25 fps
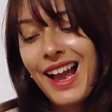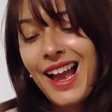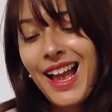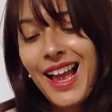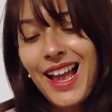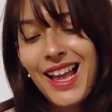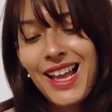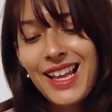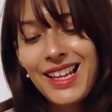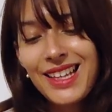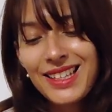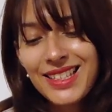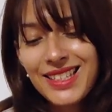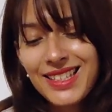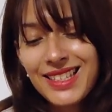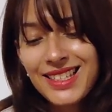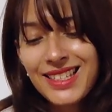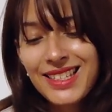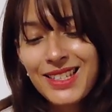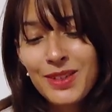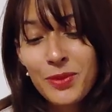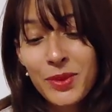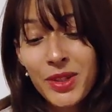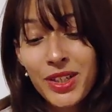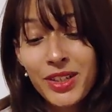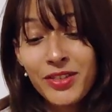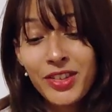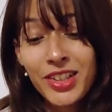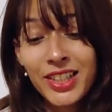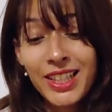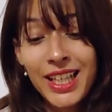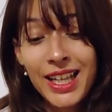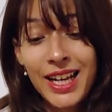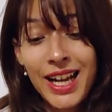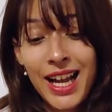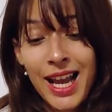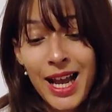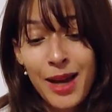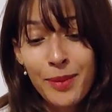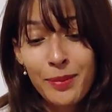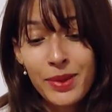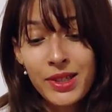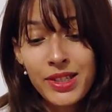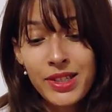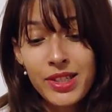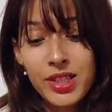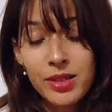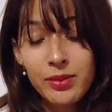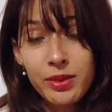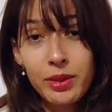And whenever that
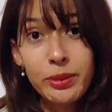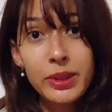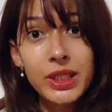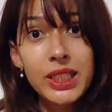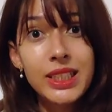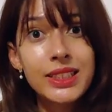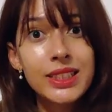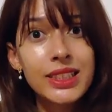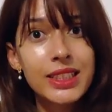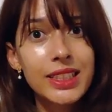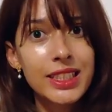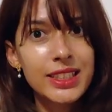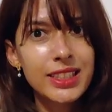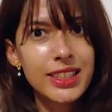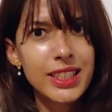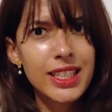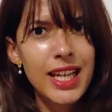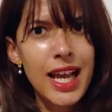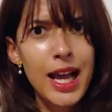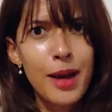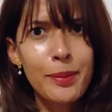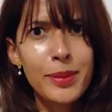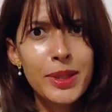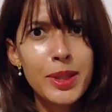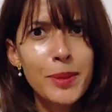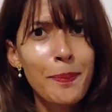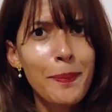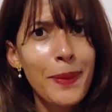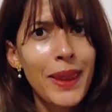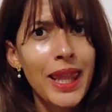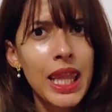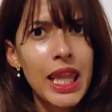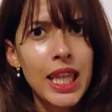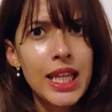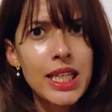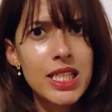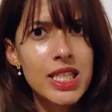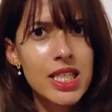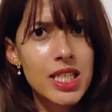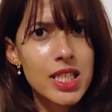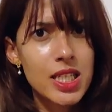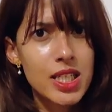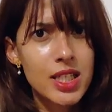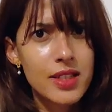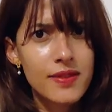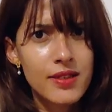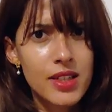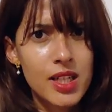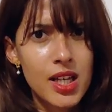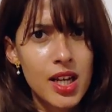happened to me, because yes, it happened
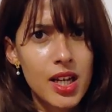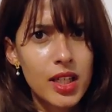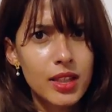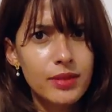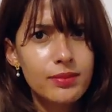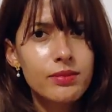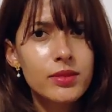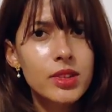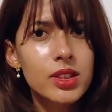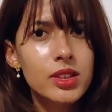plenty of times,